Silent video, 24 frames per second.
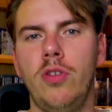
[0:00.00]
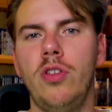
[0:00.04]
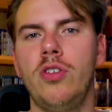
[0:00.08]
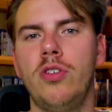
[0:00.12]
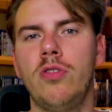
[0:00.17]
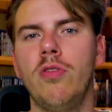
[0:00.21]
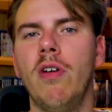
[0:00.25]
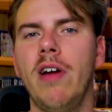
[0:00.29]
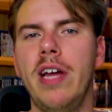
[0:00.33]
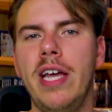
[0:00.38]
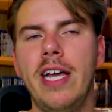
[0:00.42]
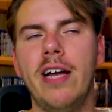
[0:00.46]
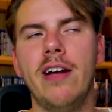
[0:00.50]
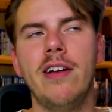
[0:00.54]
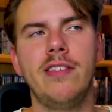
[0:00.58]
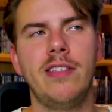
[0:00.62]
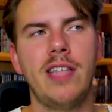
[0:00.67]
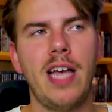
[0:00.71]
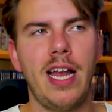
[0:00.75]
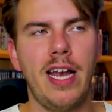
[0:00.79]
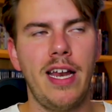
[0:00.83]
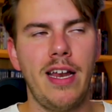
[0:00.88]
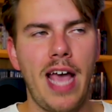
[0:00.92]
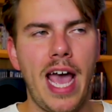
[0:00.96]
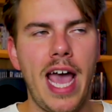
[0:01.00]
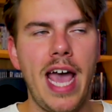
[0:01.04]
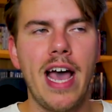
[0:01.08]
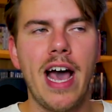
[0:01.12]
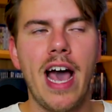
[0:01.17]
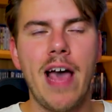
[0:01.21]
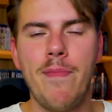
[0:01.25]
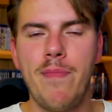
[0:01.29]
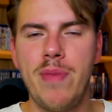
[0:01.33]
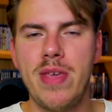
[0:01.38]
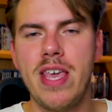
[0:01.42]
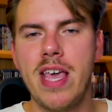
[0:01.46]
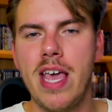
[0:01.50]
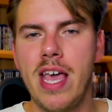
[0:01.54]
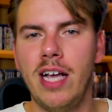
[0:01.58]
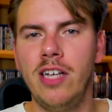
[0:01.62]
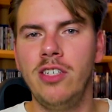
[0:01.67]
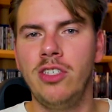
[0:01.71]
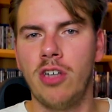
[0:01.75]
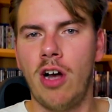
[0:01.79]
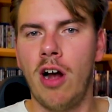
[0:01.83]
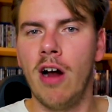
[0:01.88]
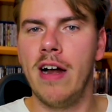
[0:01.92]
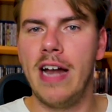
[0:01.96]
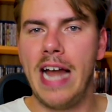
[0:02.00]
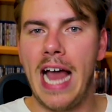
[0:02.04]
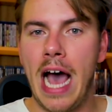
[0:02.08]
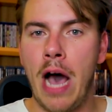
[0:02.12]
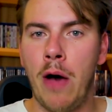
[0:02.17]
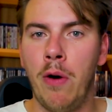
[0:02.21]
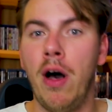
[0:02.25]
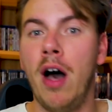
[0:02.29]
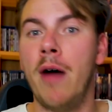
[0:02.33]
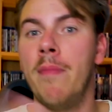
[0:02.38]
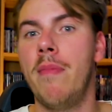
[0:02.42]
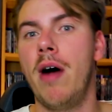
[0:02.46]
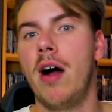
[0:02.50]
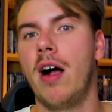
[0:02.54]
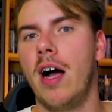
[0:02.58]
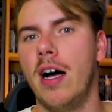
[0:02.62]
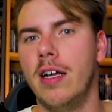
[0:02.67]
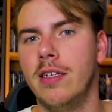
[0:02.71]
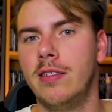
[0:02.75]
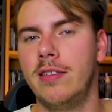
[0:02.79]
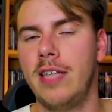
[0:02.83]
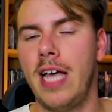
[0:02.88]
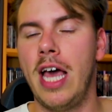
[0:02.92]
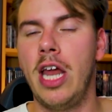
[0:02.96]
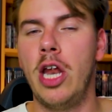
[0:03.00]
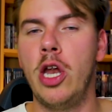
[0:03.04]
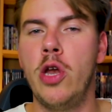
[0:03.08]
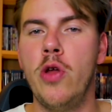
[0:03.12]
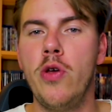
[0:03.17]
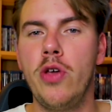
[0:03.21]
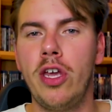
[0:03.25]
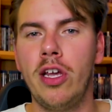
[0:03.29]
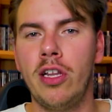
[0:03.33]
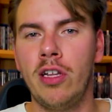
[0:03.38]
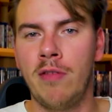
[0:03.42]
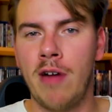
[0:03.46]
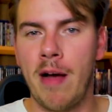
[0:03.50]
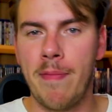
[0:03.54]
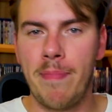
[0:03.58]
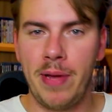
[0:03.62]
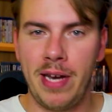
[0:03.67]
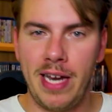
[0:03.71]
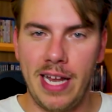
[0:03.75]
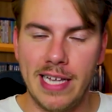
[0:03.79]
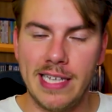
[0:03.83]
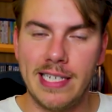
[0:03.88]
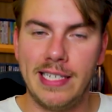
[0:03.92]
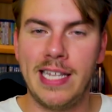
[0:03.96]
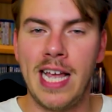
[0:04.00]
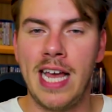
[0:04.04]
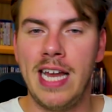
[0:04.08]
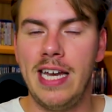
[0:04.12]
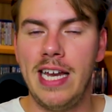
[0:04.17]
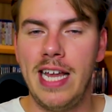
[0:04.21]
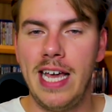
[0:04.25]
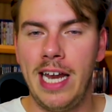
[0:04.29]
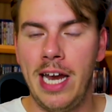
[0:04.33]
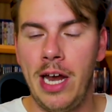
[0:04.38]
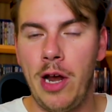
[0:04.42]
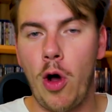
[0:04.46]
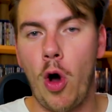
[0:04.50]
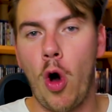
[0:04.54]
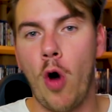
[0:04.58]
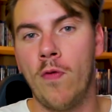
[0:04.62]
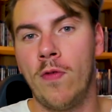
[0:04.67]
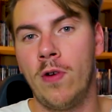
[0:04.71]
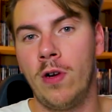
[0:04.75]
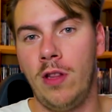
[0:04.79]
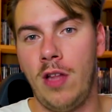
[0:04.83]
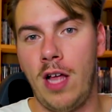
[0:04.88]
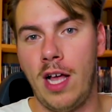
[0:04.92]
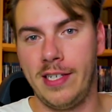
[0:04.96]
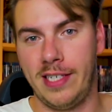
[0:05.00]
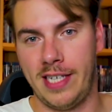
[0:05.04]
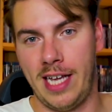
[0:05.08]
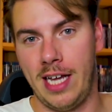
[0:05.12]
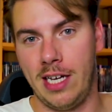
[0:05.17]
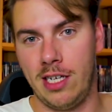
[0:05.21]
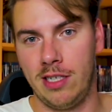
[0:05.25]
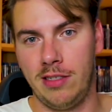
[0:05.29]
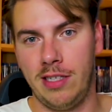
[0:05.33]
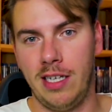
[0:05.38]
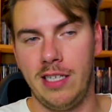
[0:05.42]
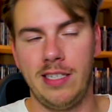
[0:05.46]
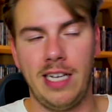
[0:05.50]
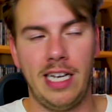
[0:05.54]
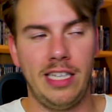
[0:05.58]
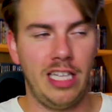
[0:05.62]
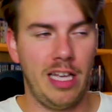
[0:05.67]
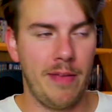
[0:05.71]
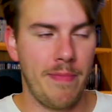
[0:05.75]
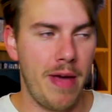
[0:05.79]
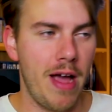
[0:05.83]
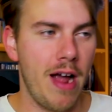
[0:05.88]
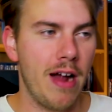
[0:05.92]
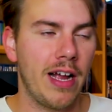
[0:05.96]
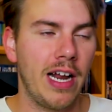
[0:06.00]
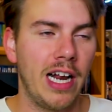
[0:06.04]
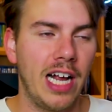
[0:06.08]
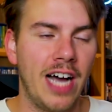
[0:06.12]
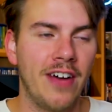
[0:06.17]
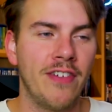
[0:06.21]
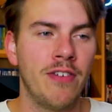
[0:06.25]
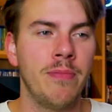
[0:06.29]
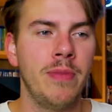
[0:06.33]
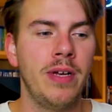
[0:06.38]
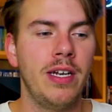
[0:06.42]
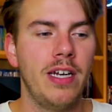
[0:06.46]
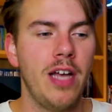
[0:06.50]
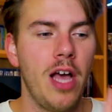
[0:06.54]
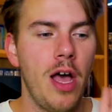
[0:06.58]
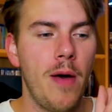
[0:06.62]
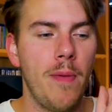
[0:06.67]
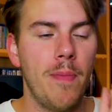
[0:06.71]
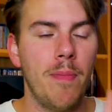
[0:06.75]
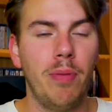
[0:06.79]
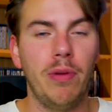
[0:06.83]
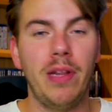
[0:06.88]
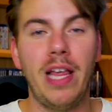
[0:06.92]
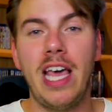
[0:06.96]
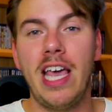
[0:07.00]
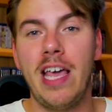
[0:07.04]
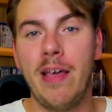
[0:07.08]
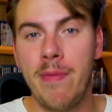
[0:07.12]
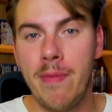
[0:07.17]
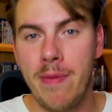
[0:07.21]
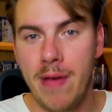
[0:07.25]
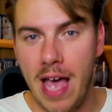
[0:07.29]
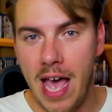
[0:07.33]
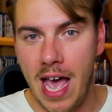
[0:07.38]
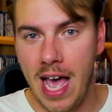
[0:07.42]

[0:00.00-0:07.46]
So the story here is that AI beings are now among us, and a nuclear weapon is detonated over Los Angeles, and the American government blame